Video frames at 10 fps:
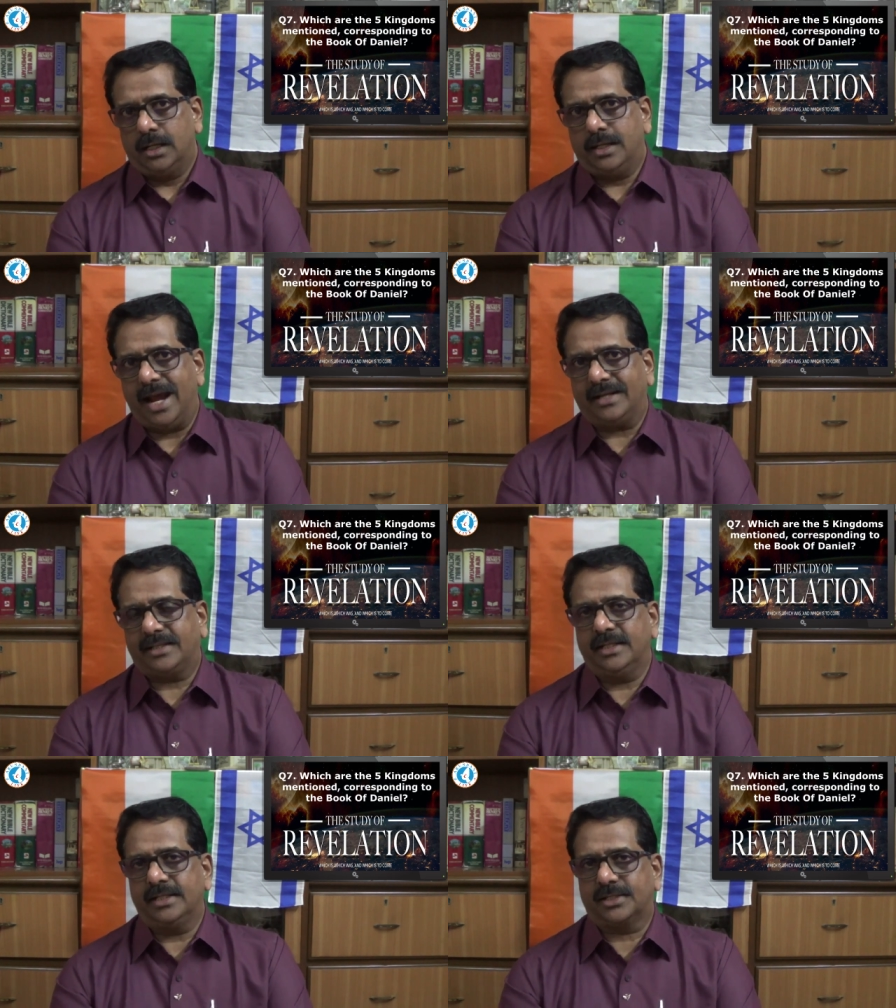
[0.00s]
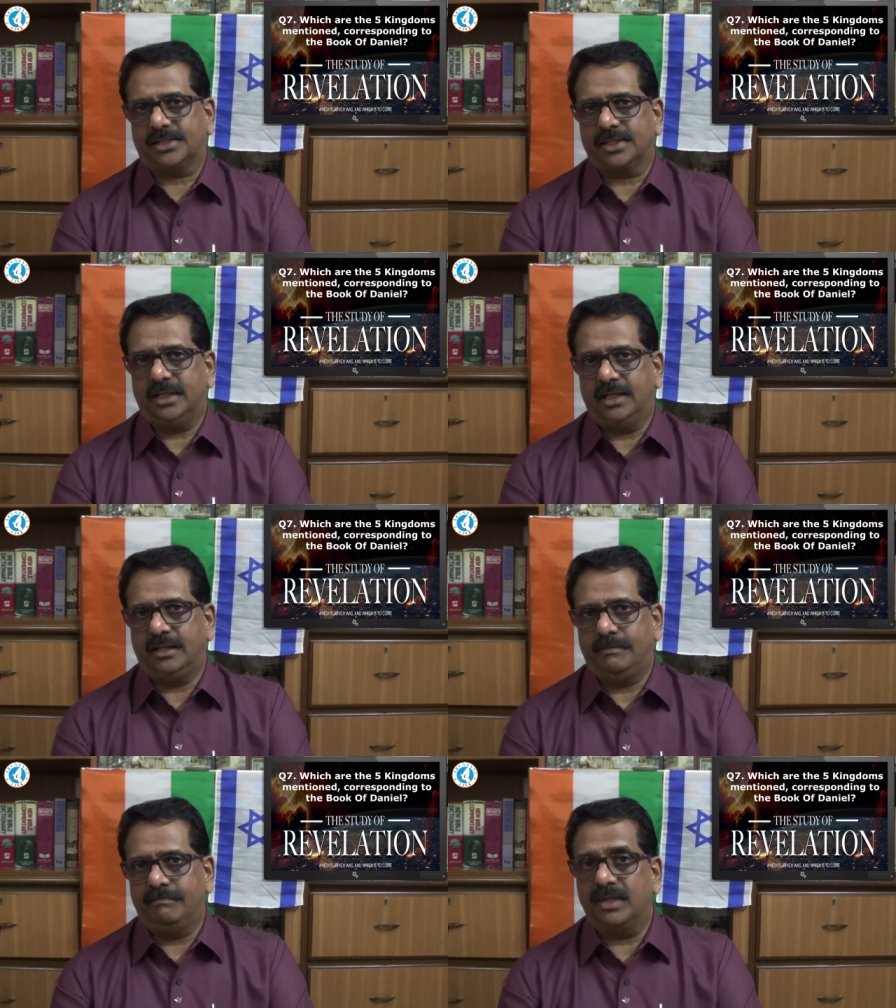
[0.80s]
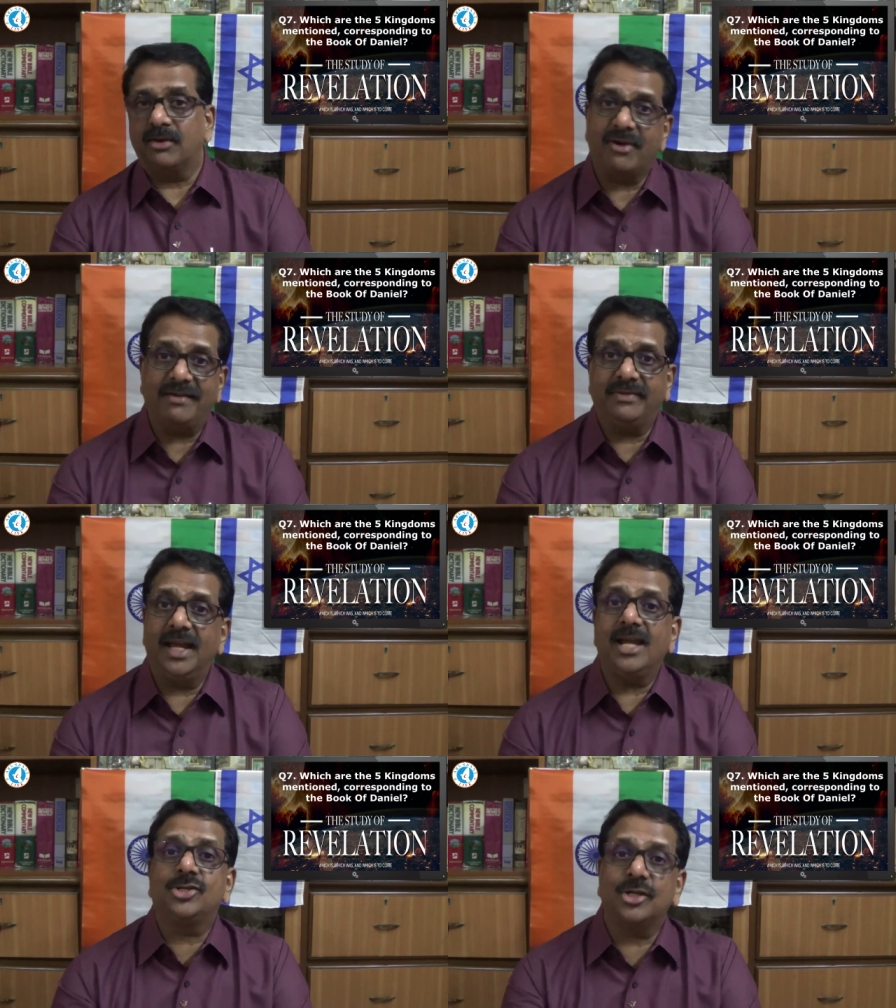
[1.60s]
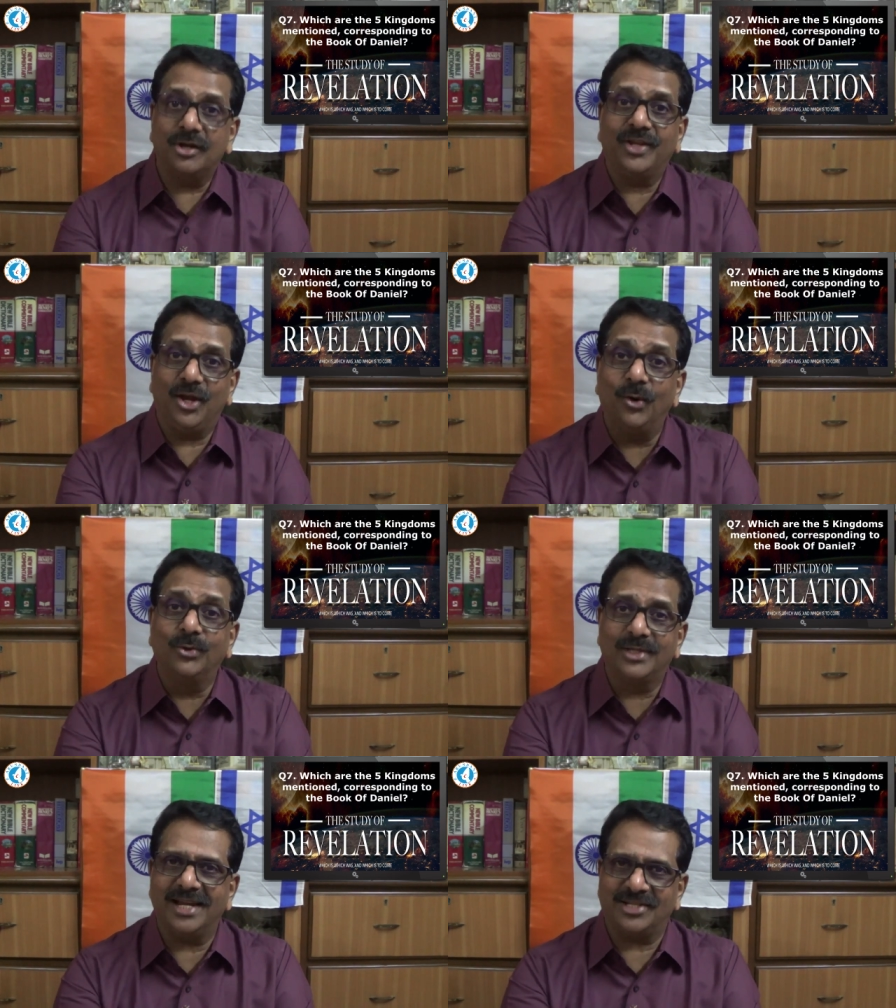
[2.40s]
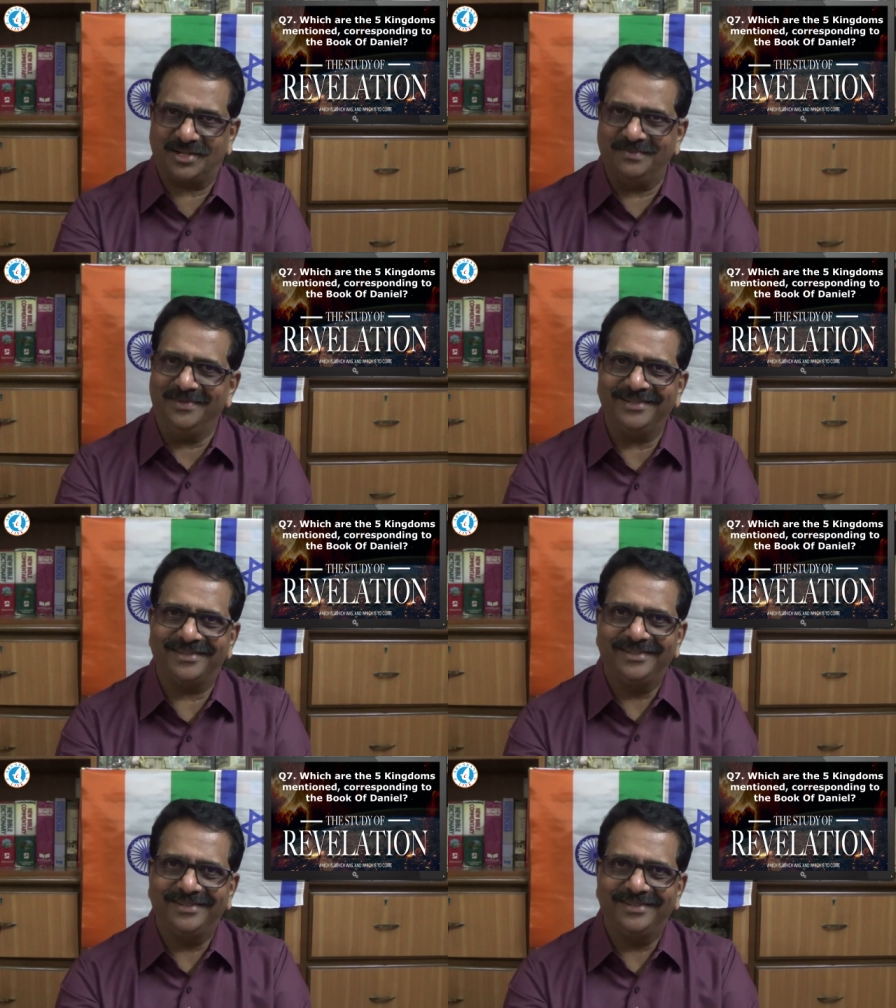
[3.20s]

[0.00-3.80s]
that is um, the revelation of the Old Testament.